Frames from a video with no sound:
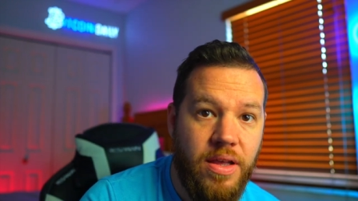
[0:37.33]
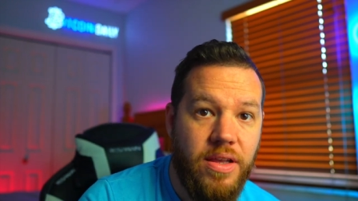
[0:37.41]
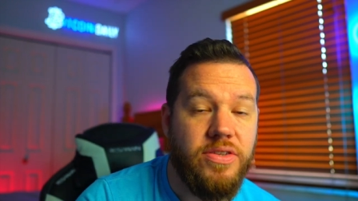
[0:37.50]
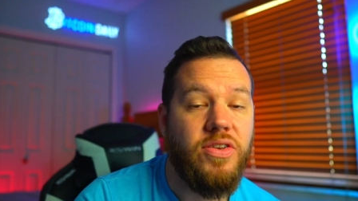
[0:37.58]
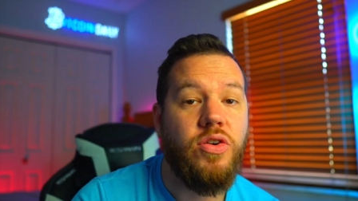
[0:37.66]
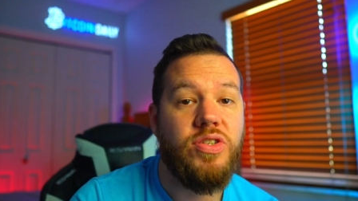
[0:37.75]

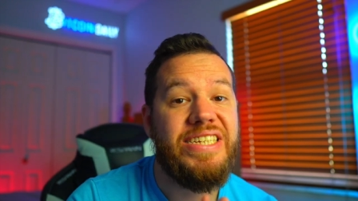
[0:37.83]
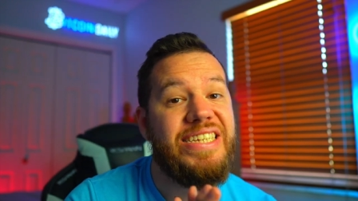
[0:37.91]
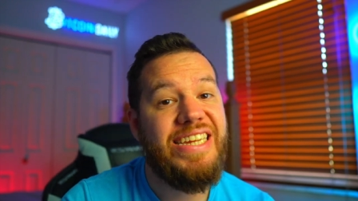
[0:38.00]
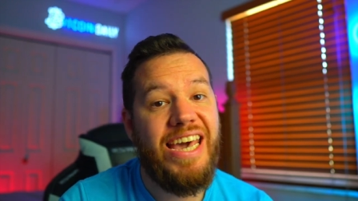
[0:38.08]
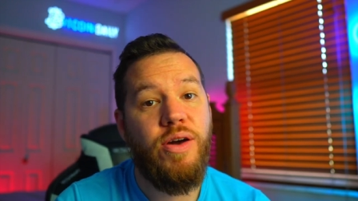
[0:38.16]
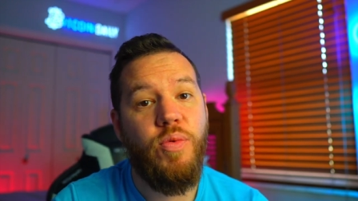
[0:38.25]
So
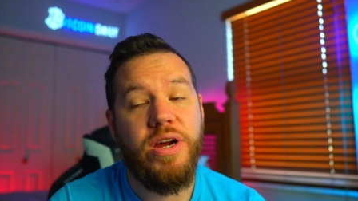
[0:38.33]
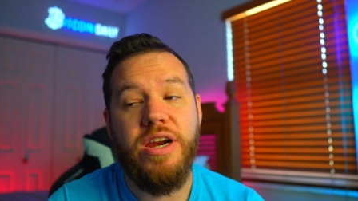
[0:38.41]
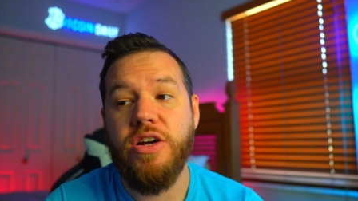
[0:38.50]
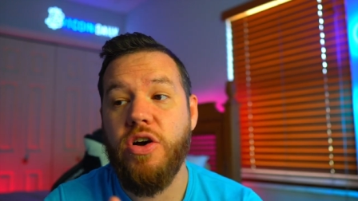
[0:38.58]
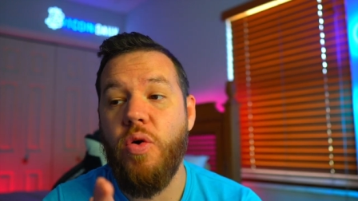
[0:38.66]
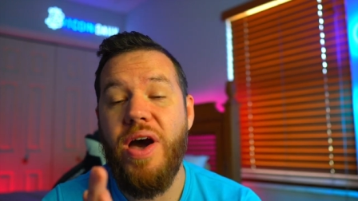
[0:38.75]
today we're gonna
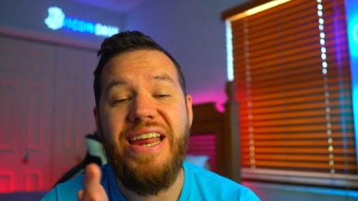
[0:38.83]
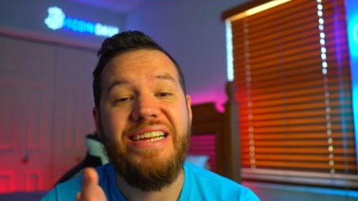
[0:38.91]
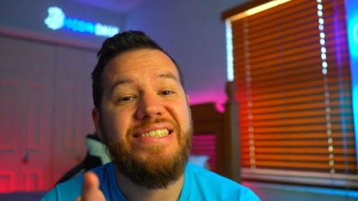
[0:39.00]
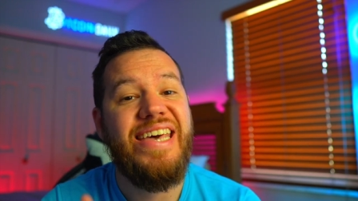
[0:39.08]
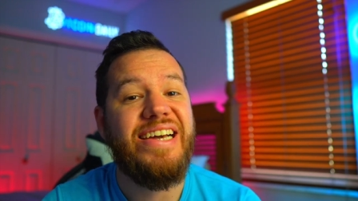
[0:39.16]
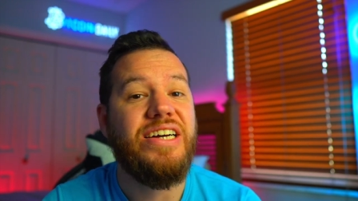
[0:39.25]
go ahead and
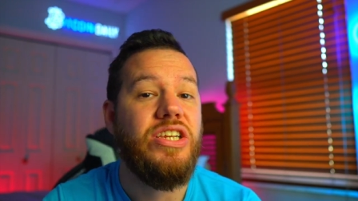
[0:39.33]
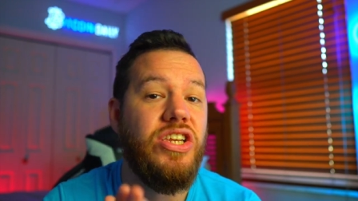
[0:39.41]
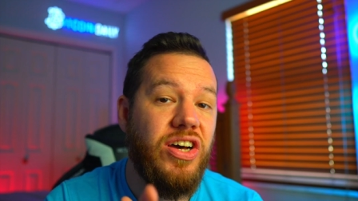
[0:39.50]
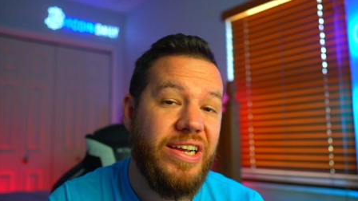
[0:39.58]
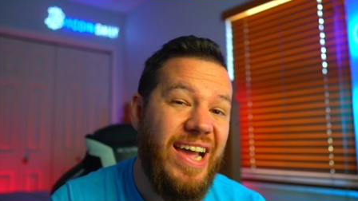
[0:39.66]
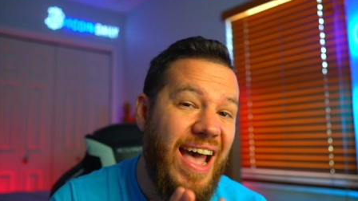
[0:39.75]
take a
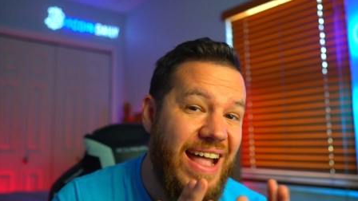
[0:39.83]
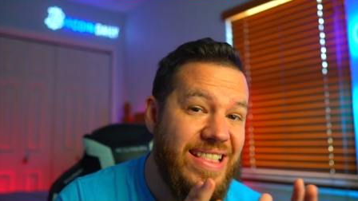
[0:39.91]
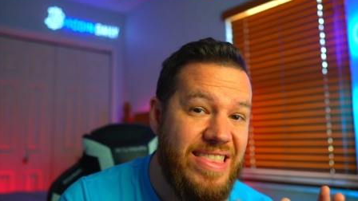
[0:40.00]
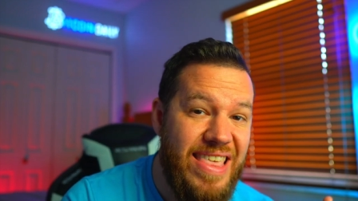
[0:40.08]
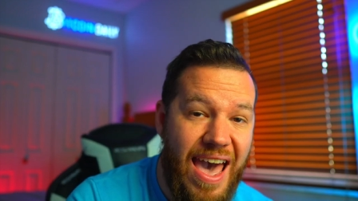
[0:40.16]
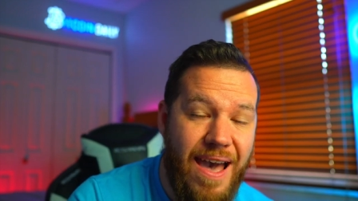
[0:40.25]
look
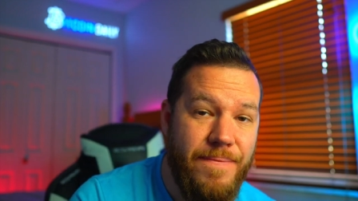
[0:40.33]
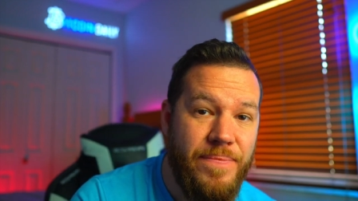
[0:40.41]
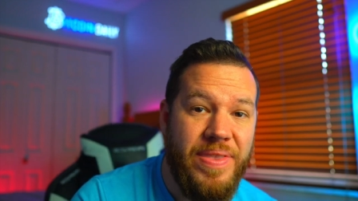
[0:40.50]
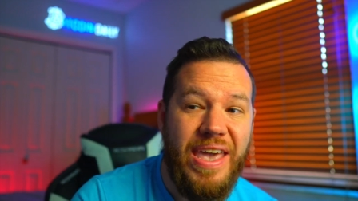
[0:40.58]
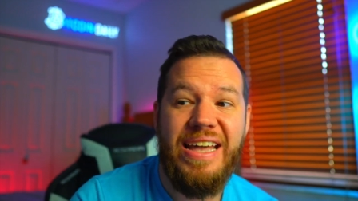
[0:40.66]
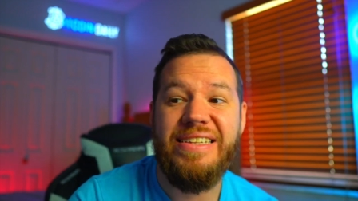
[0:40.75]
at that
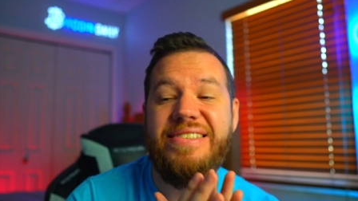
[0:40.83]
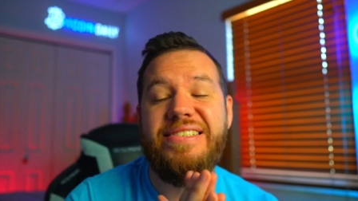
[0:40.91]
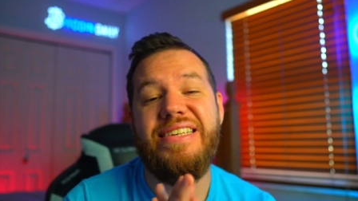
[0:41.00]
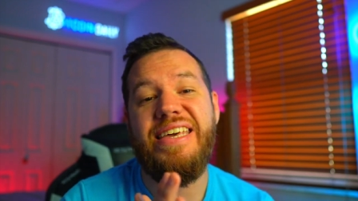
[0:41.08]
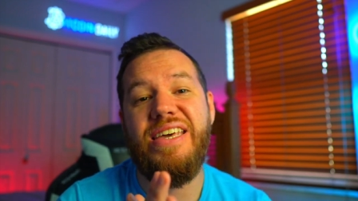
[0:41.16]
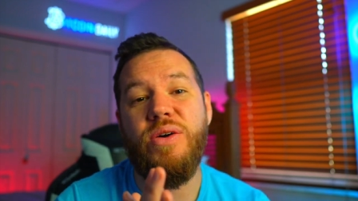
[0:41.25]
and
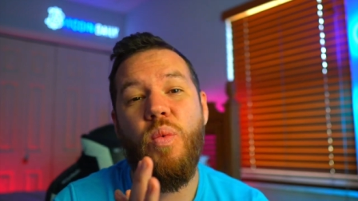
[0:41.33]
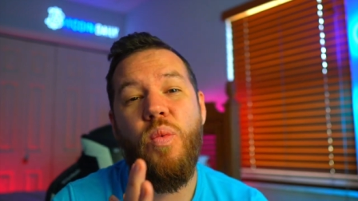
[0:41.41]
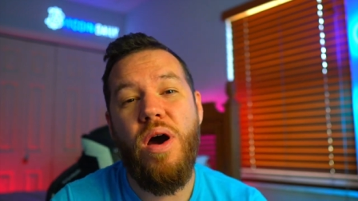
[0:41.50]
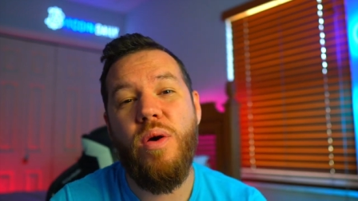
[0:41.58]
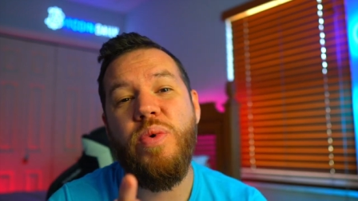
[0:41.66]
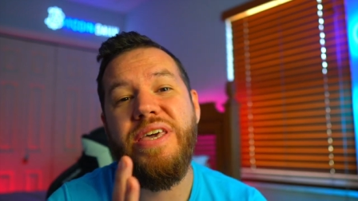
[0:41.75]
see
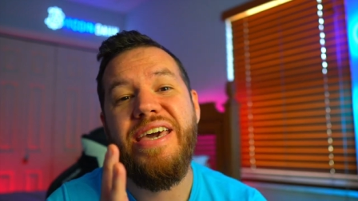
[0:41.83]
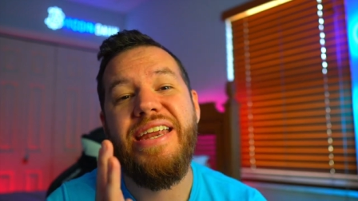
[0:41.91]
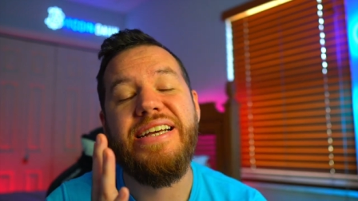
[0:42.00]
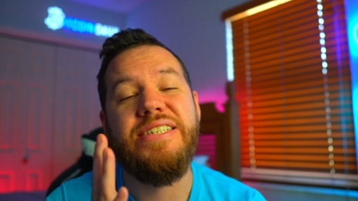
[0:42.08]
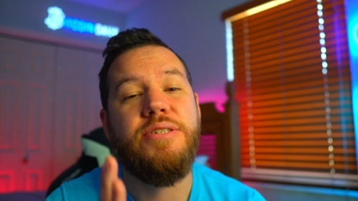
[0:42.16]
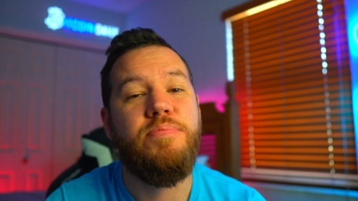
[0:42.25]
what we can
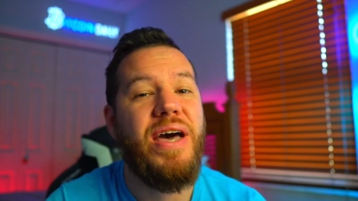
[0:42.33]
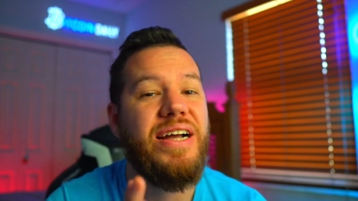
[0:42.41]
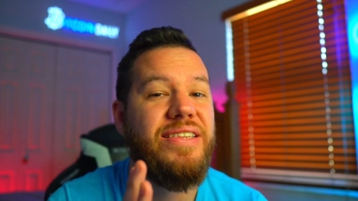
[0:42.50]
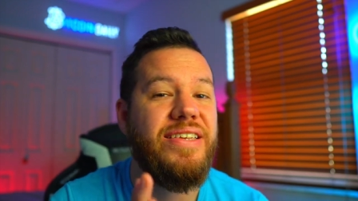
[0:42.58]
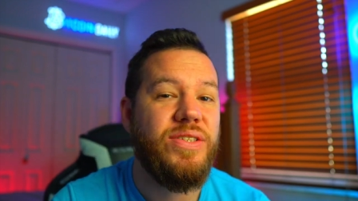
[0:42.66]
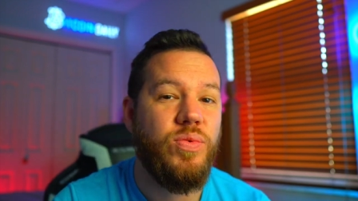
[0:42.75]

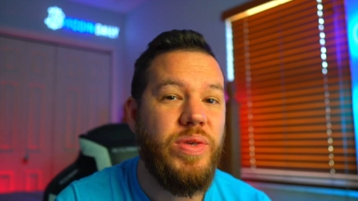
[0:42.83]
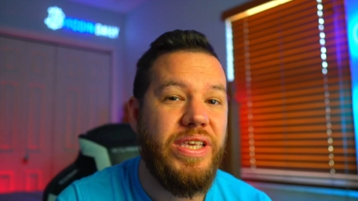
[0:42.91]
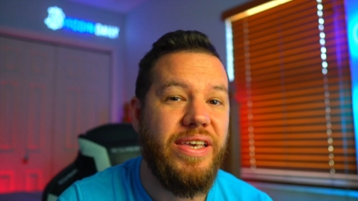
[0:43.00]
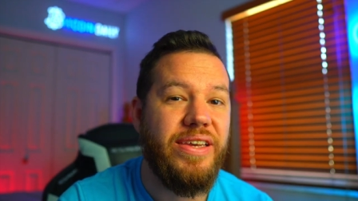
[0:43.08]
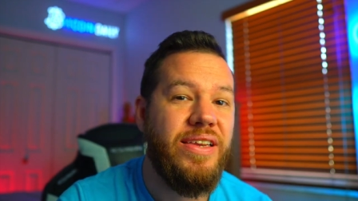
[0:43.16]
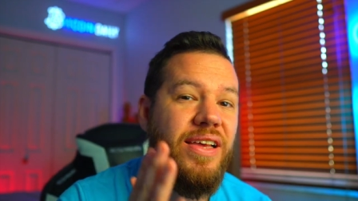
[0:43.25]
expect this
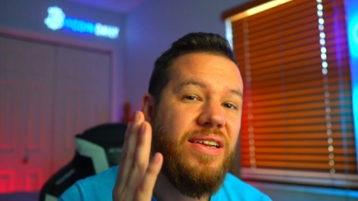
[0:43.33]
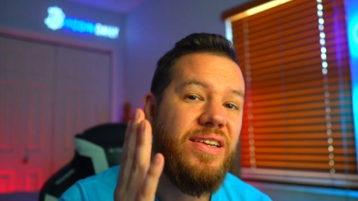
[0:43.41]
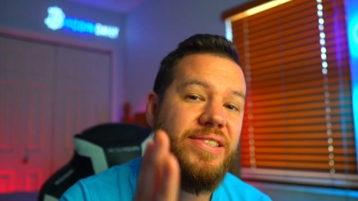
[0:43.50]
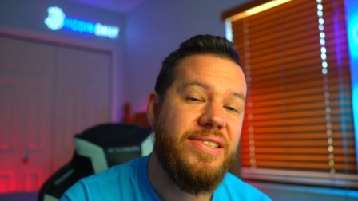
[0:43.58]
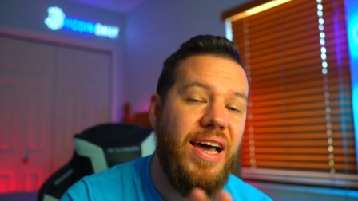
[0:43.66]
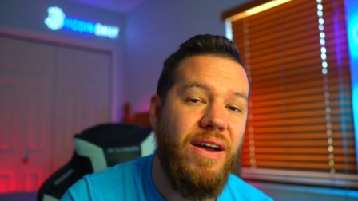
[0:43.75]
weekend.
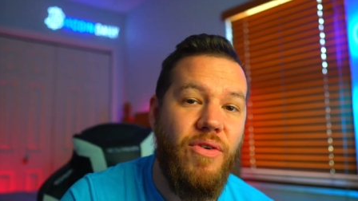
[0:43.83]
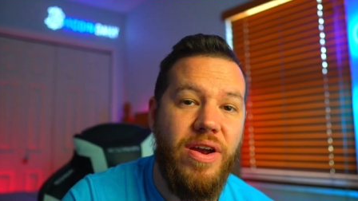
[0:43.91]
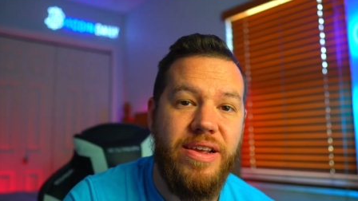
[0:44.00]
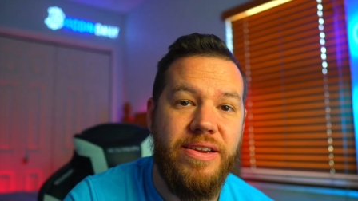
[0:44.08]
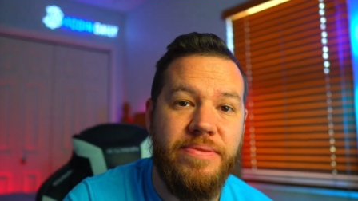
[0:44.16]
Let's dive right in.